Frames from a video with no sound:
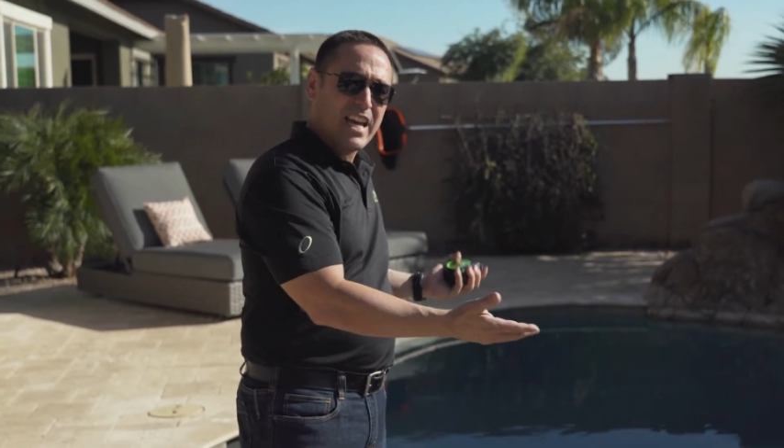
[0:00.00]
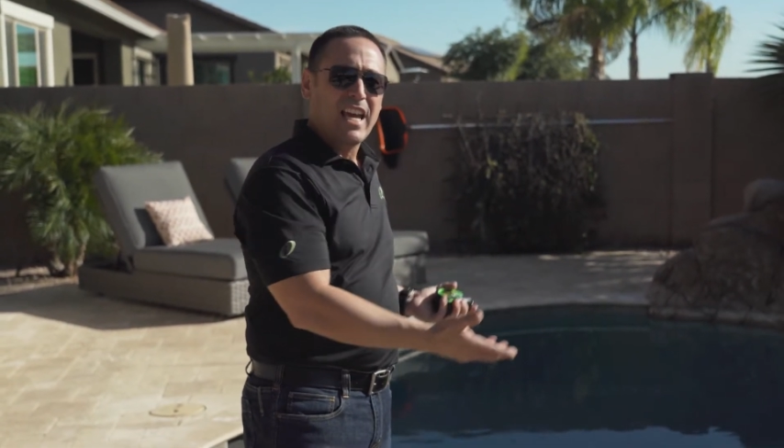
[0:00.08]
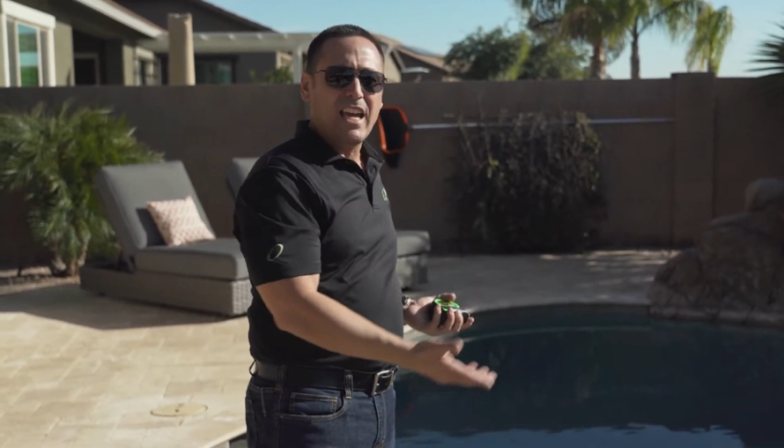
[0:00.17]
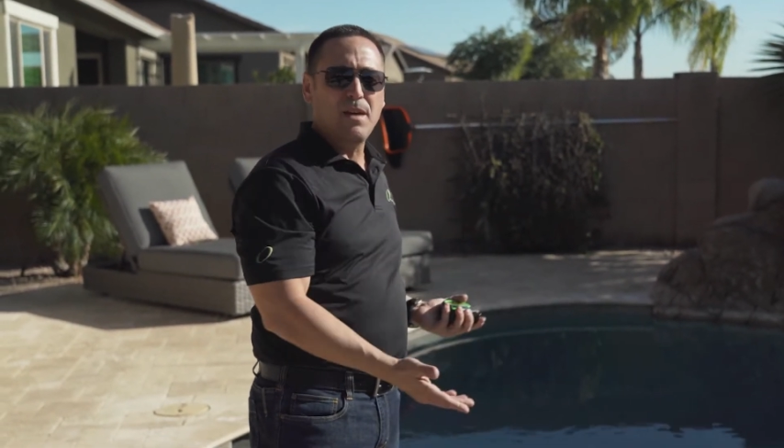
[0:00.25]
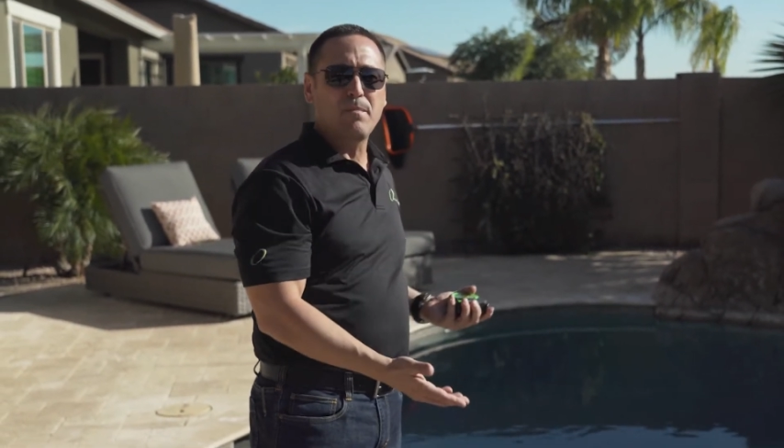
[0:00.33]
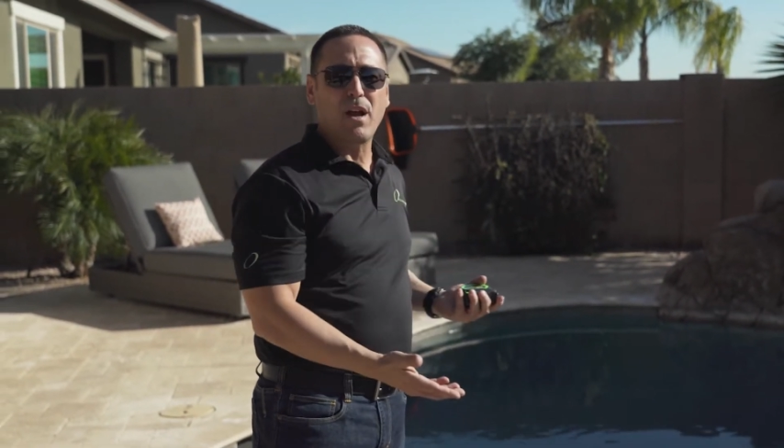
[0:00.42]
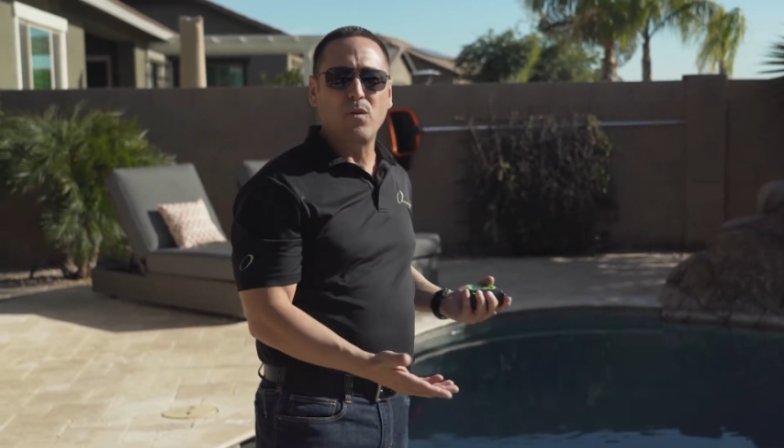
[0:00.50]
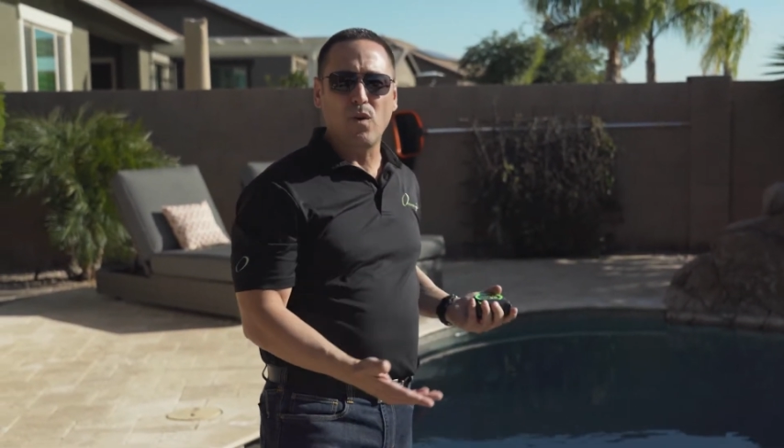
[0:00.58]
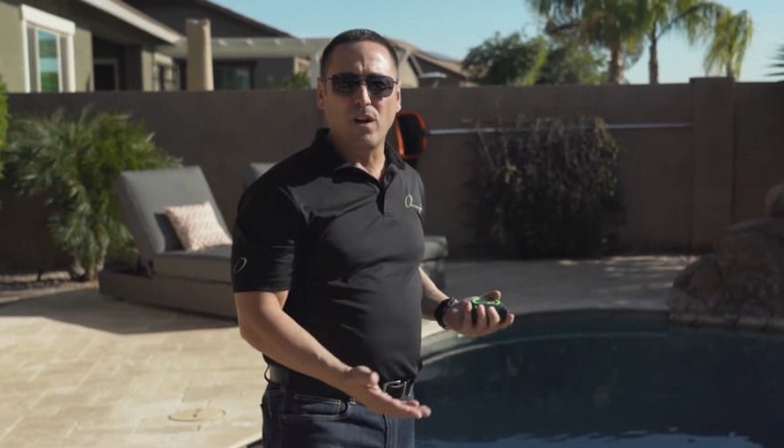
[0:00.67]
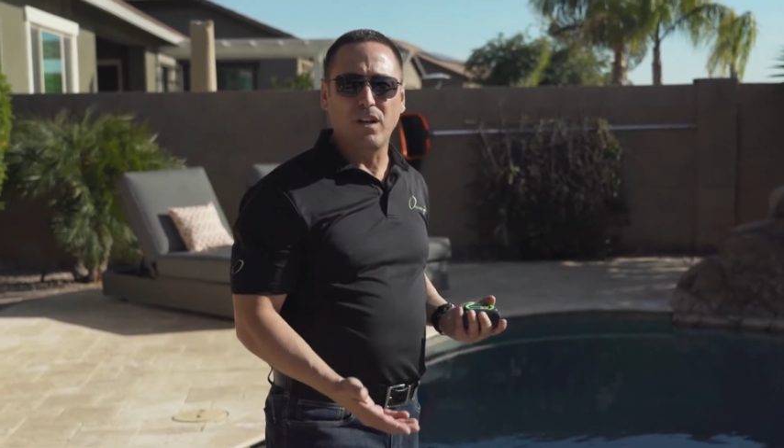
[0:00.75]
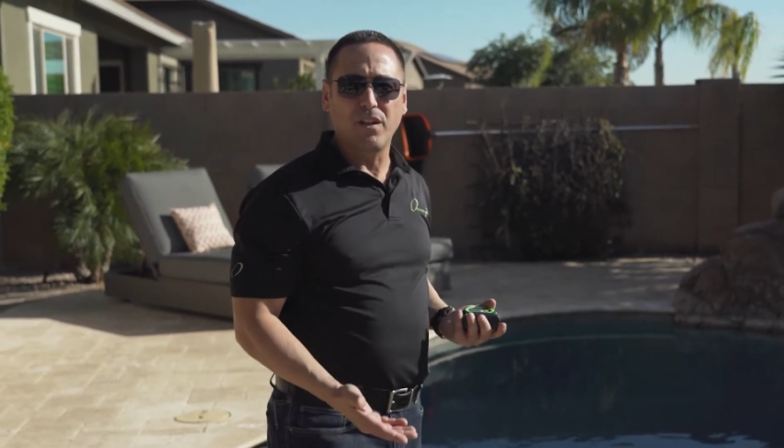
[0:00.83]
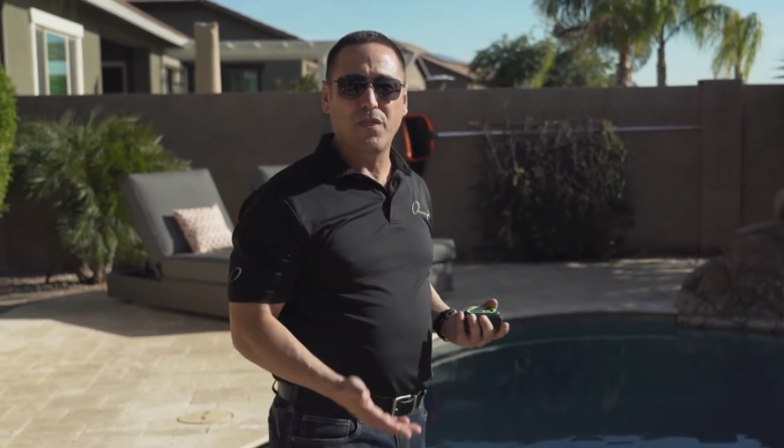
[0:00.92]
he might
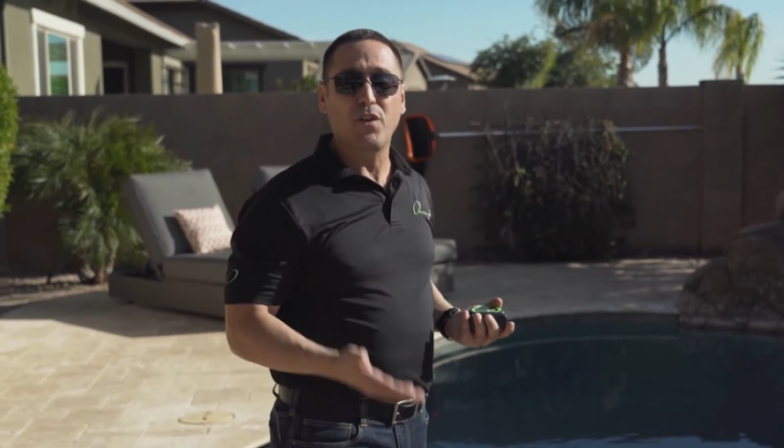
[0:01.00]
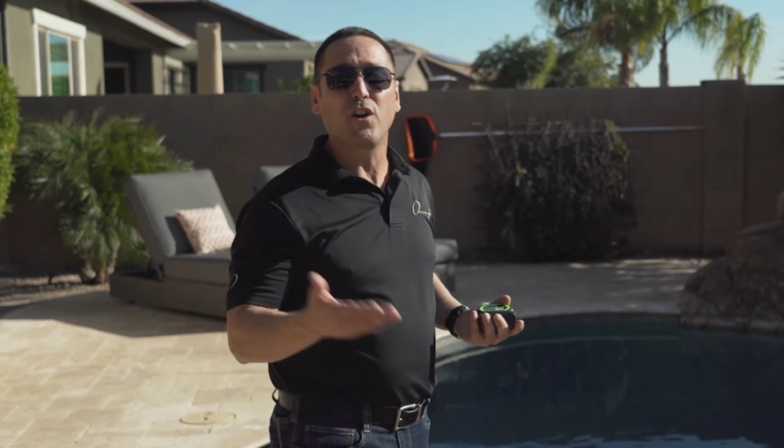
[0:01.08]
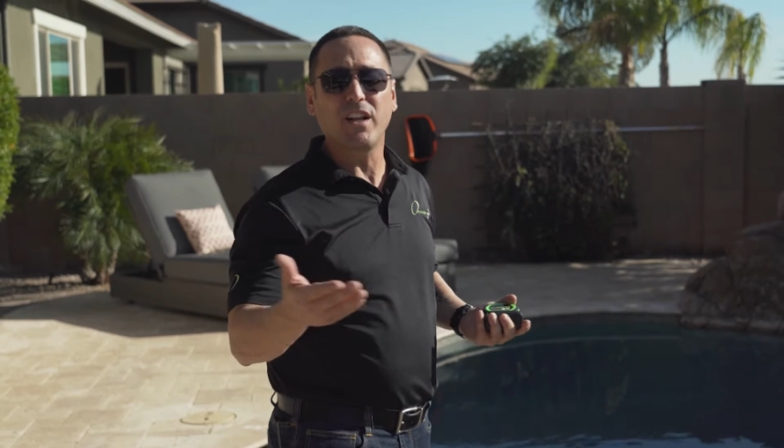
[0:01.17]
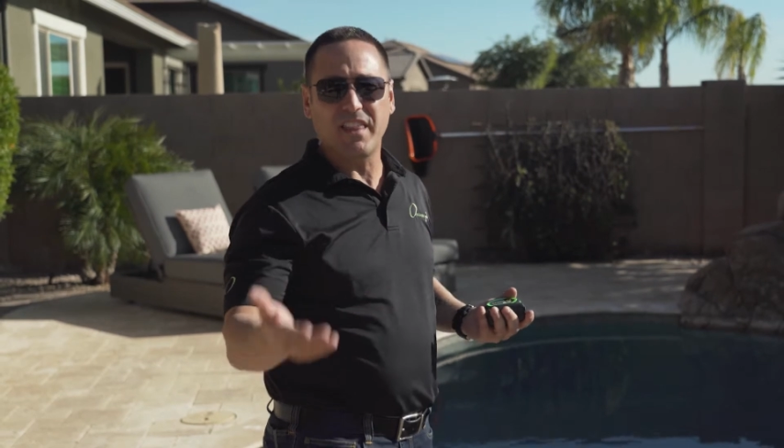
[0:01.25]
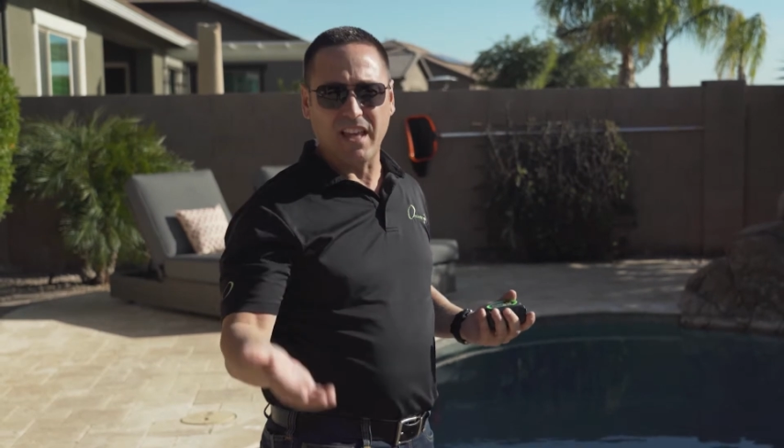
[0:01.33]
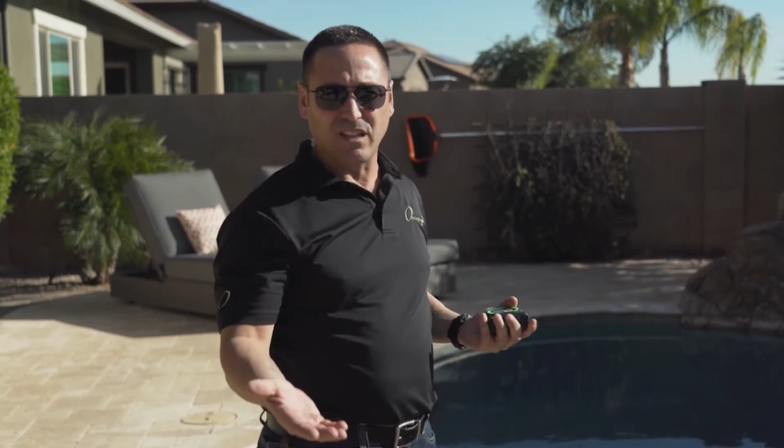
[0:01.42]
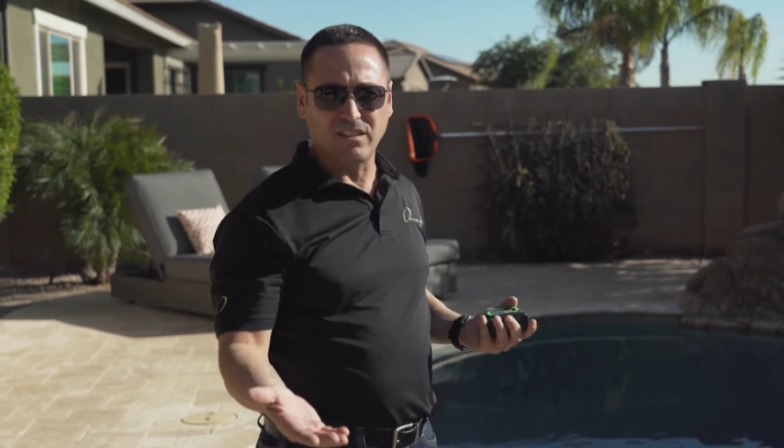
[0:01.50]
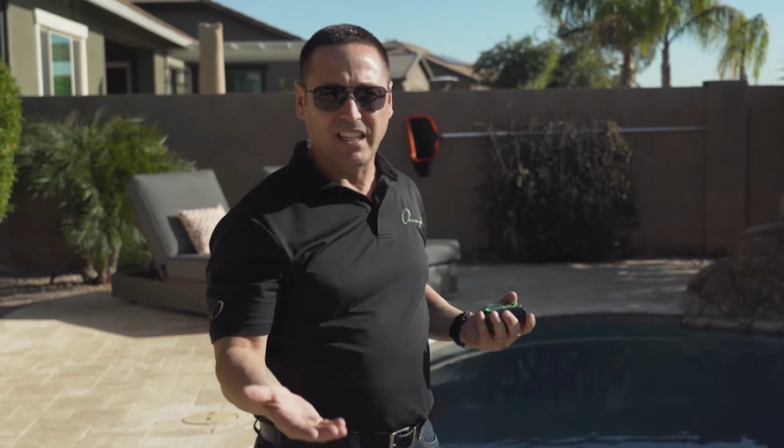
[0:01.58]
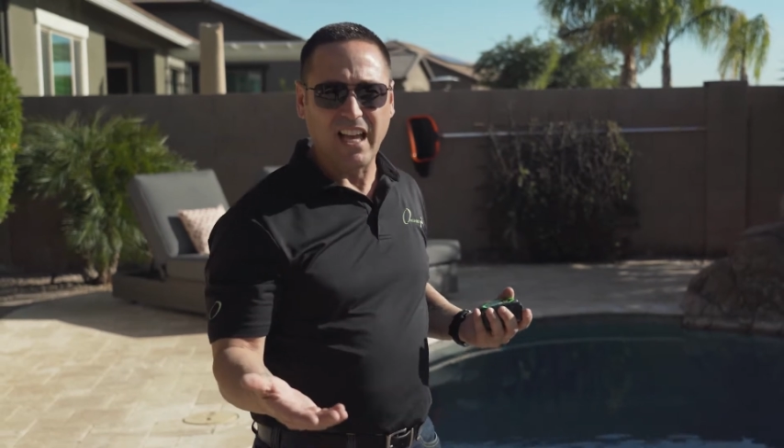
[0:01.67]
run a 30,000